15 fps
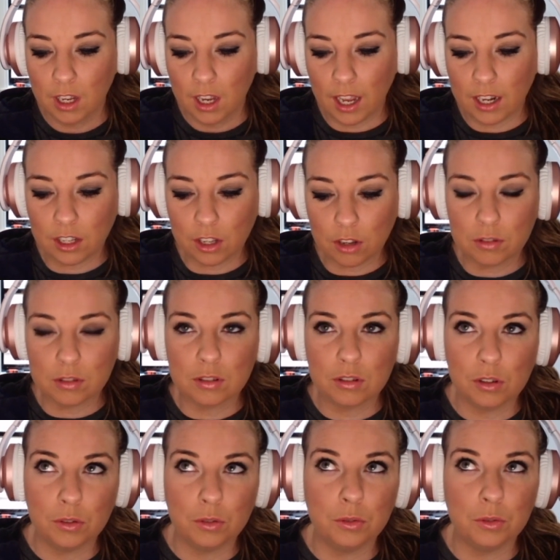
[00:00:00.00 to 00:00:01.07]
and it goes
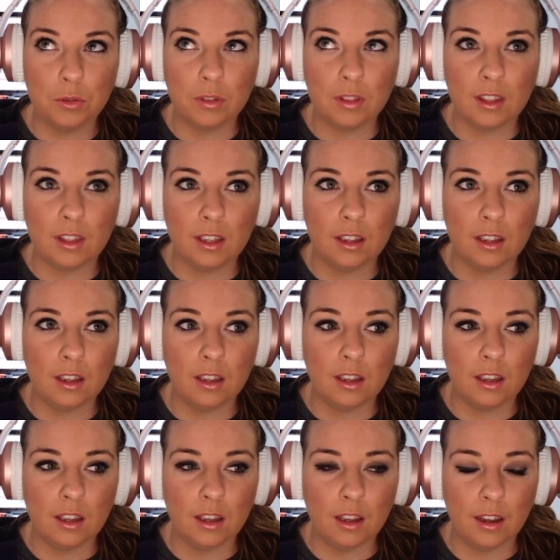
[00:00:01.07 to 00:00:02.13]
to
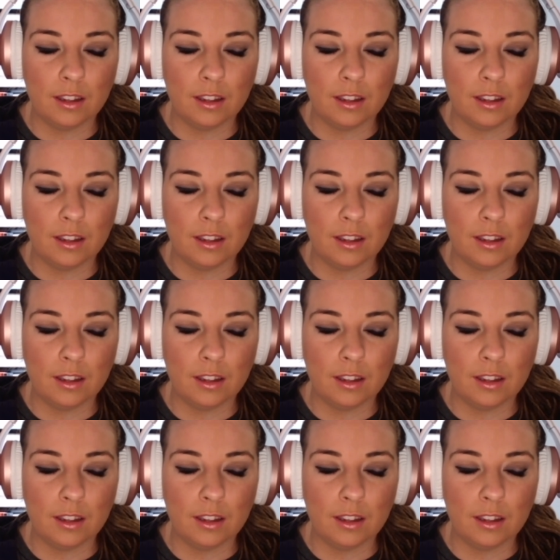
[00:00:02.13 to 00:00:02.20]
the